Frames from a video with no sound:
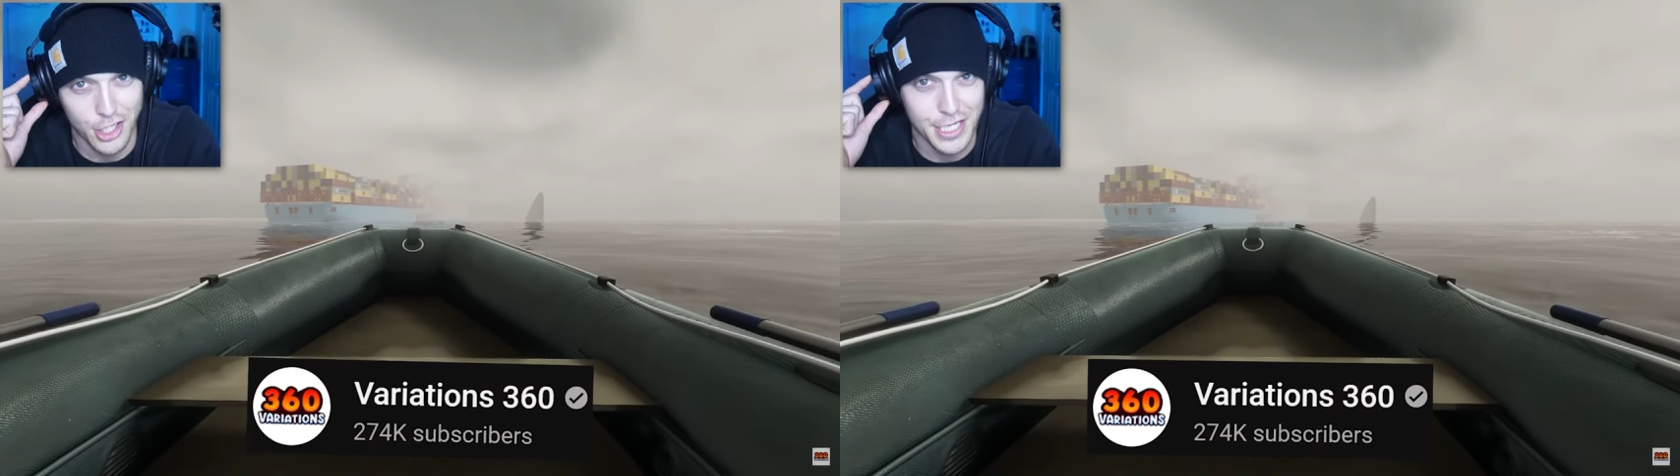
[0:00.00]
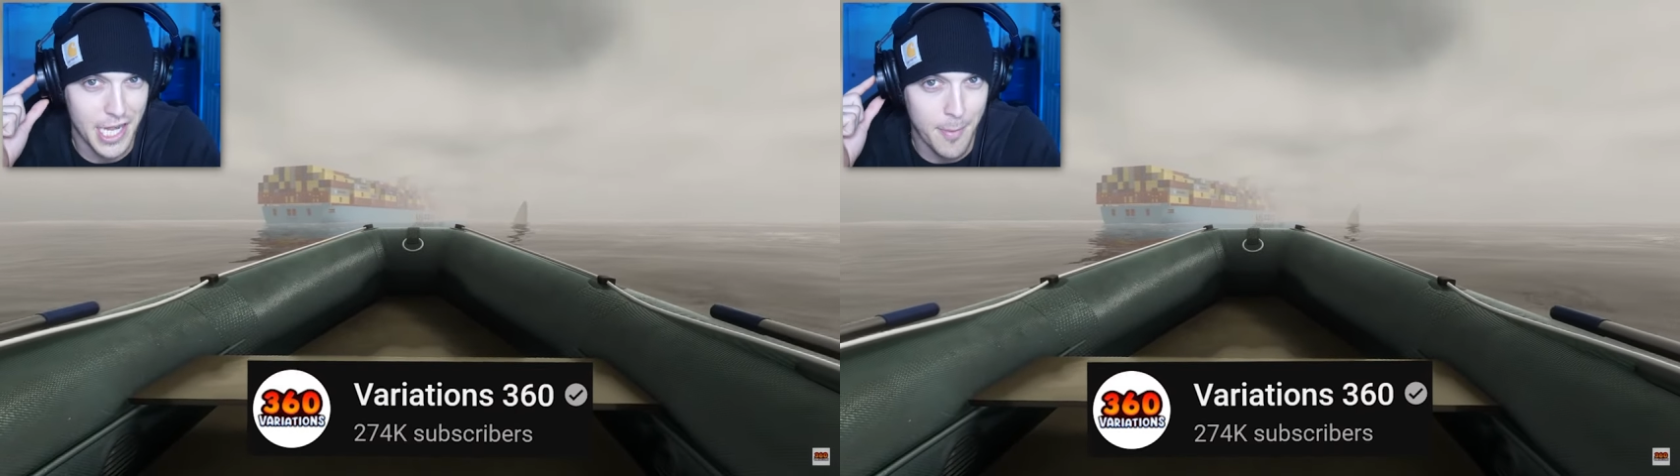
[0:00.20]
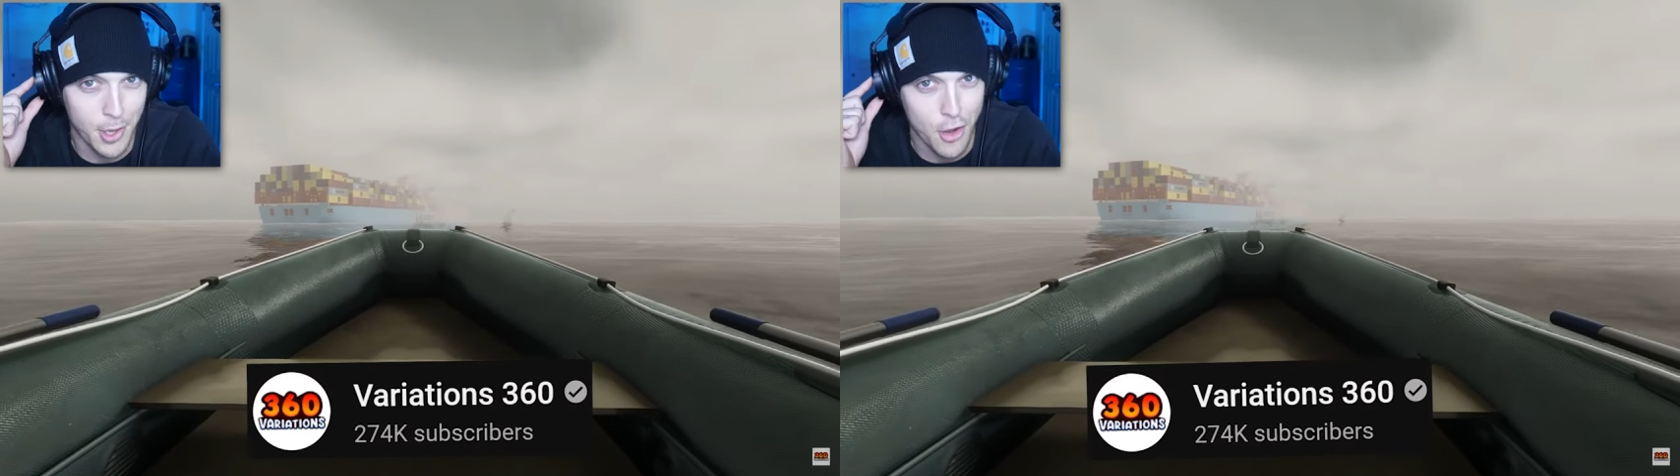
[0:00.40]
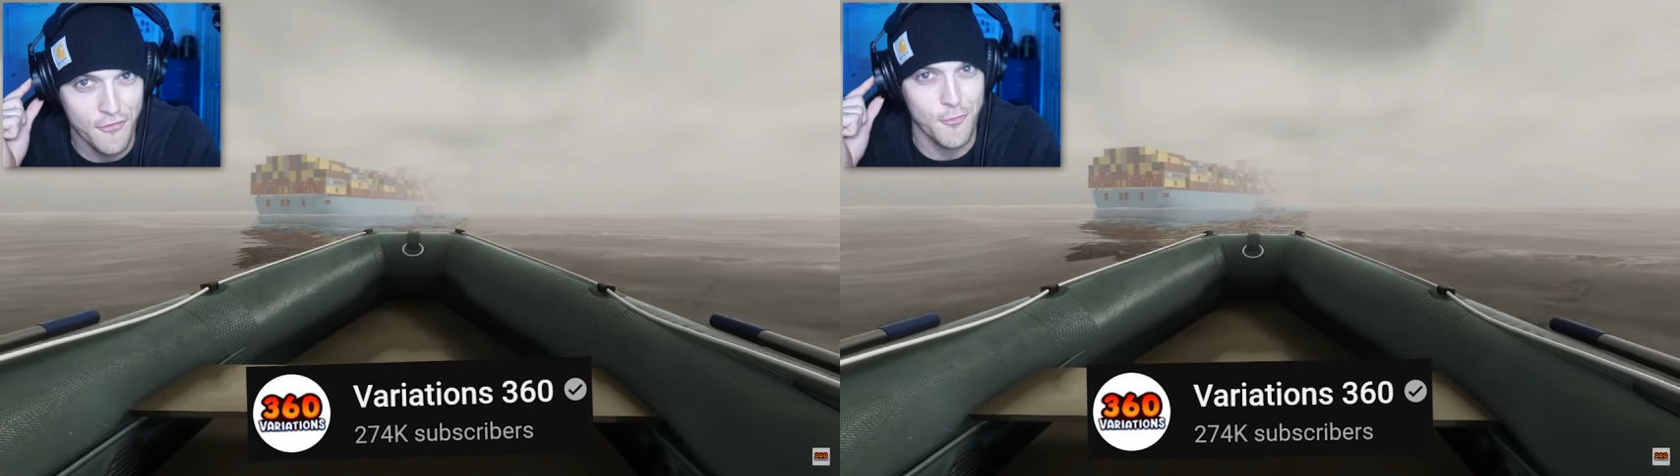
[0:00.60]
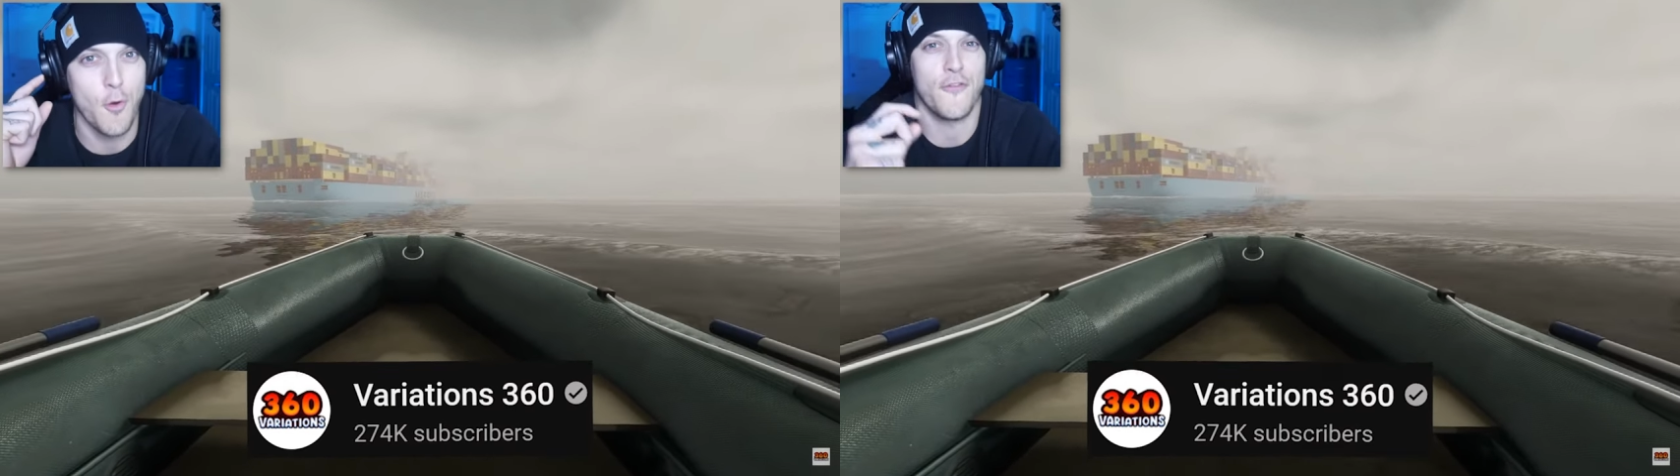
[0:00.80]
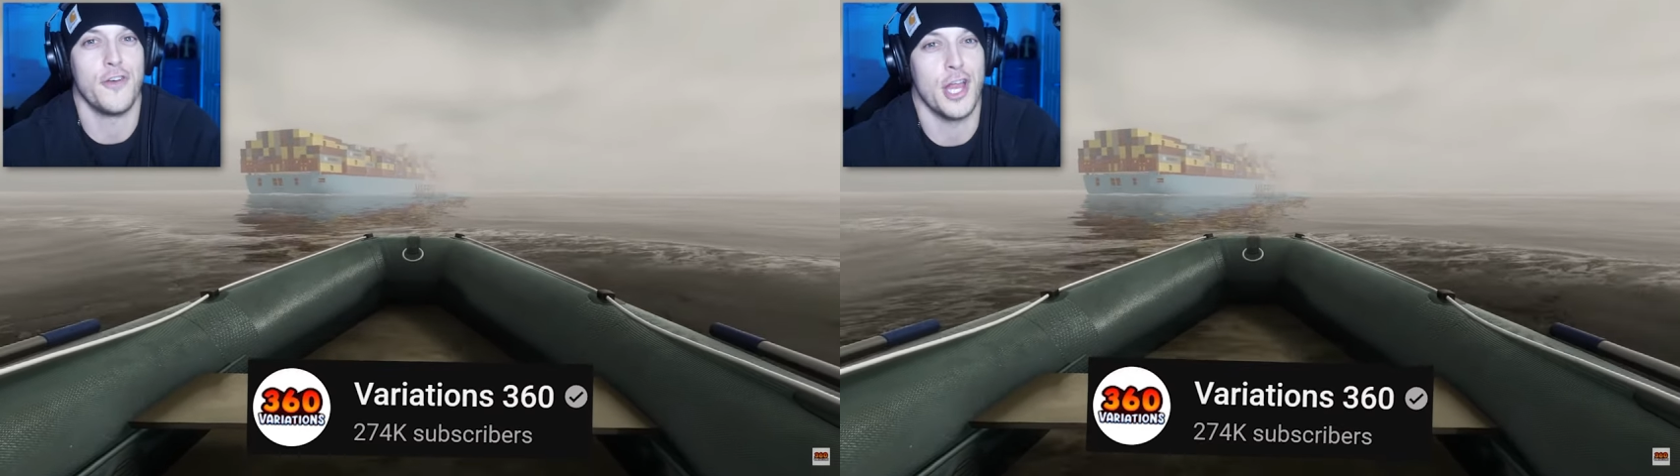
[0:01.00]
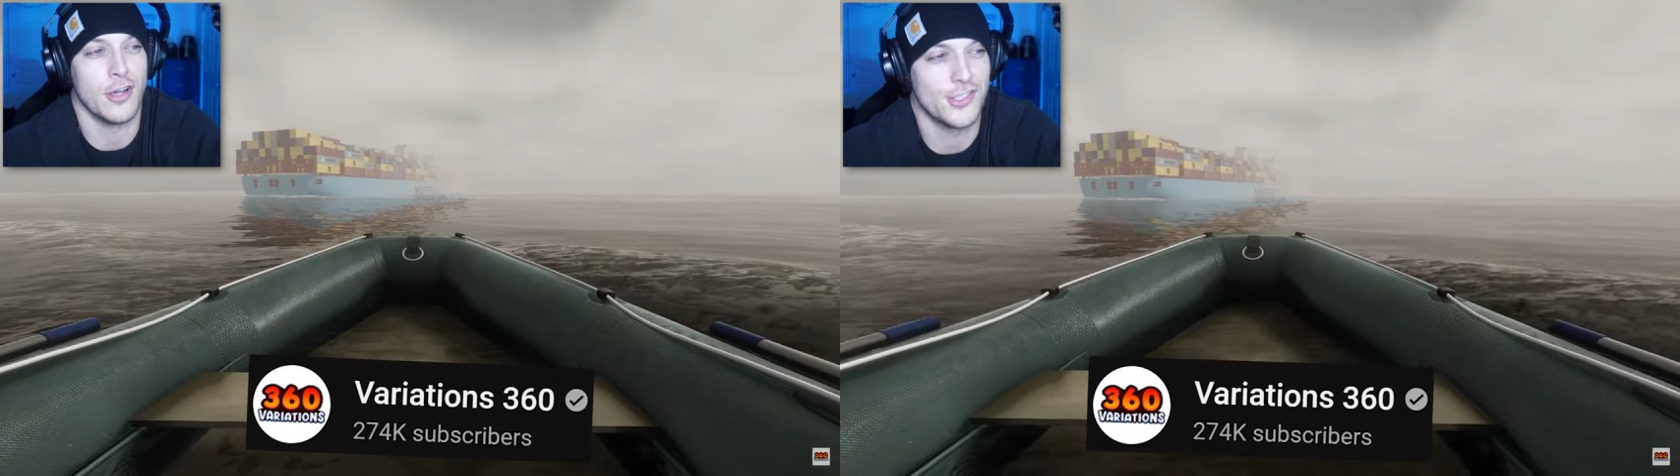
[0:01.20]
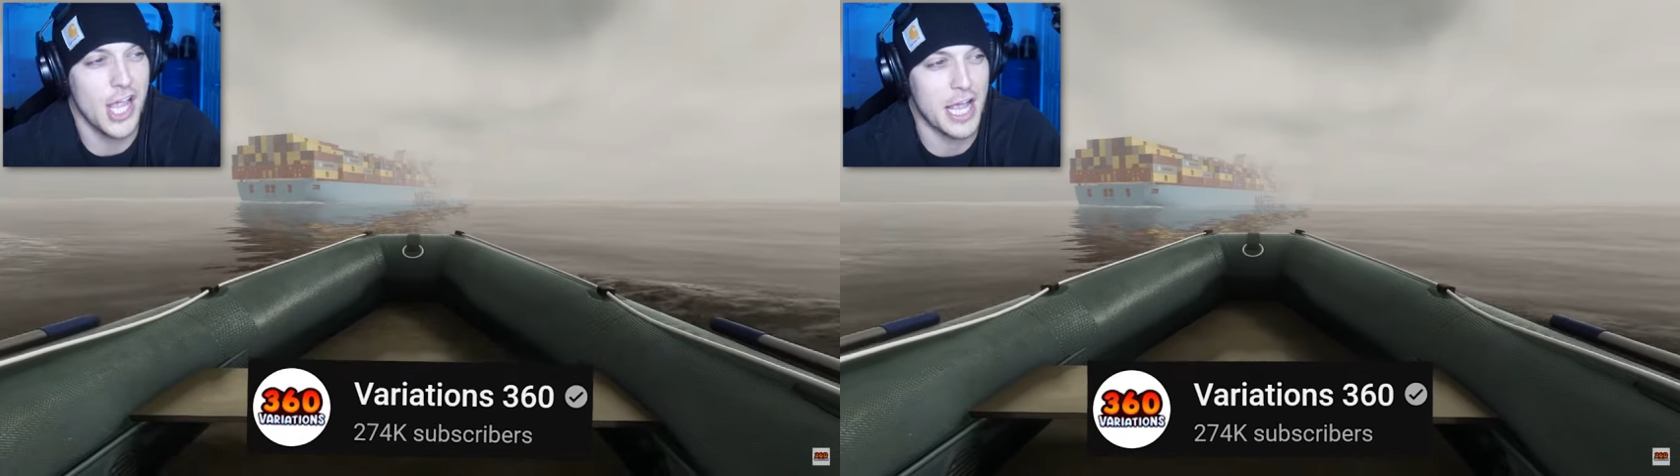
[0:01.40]
link down below for more
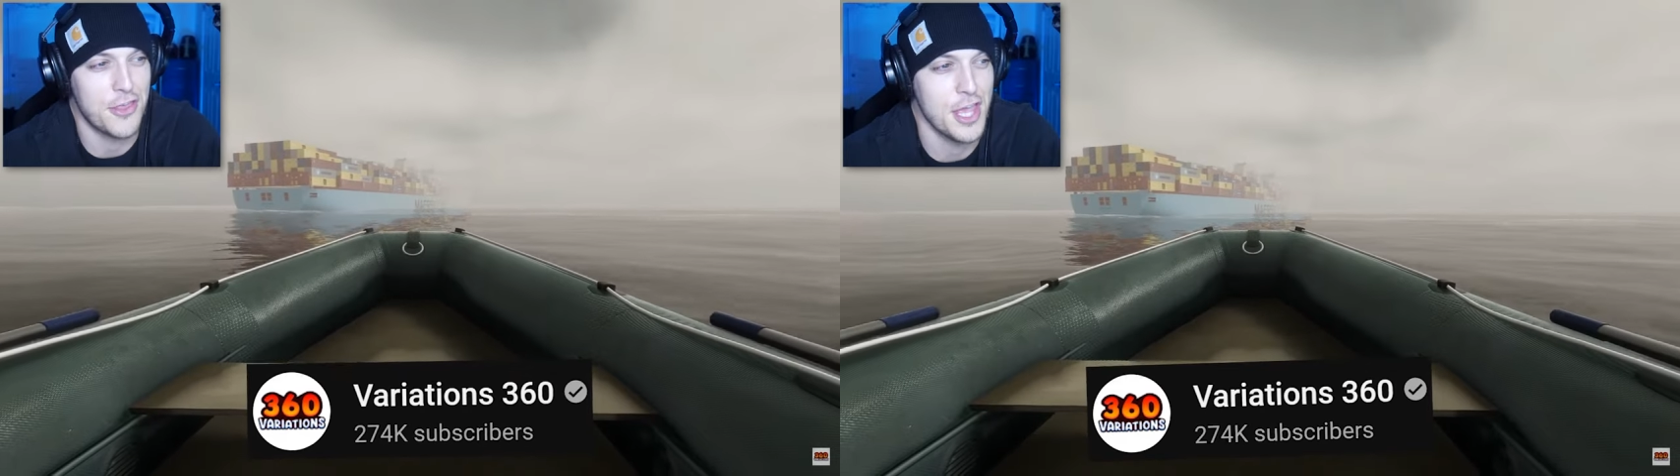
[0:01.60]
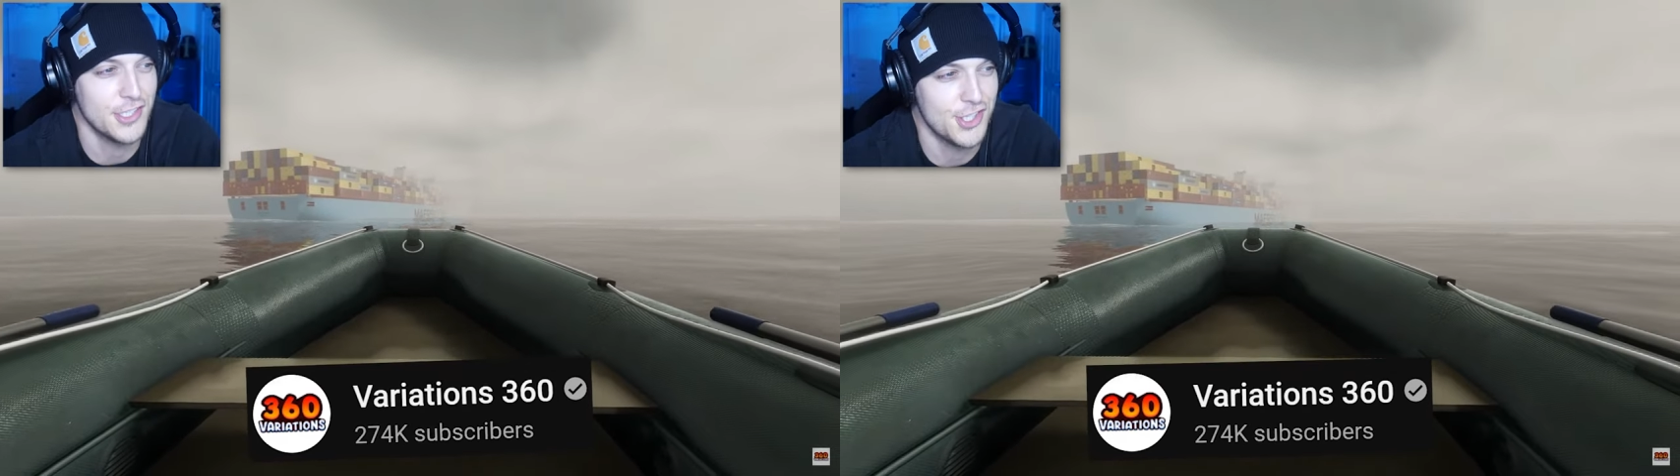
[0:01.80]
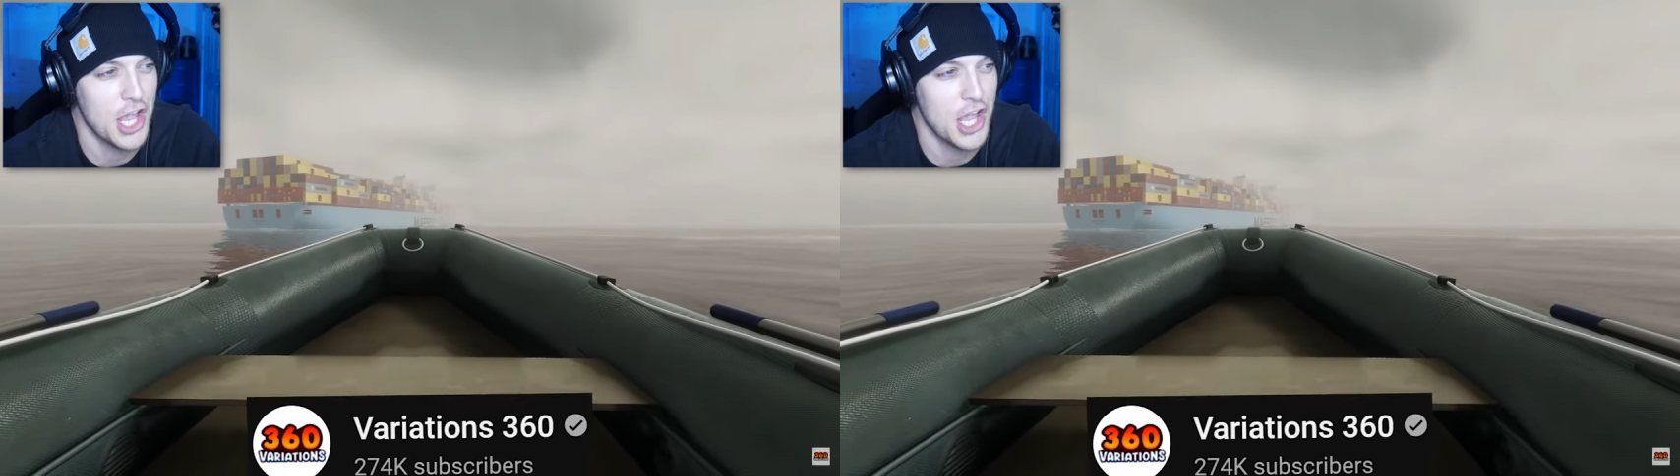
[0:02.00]
videos like this,